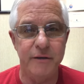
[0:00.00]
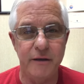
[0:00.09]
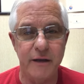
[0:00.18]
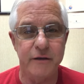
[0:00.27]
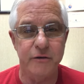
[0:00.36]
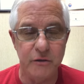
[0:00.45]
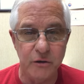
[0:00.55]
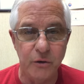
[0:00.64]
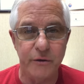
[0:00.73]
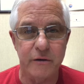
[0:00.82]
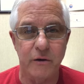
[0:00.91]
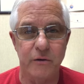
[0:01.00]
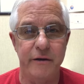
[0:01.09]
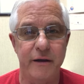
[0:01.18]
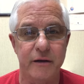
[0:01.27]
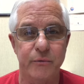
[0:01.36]
and then I couldn't go to
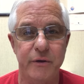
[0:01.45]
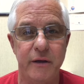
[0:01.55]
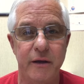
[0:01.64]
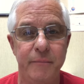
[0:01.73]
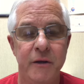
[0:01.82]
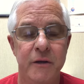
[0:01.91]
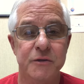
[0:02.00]
cardiac rehab.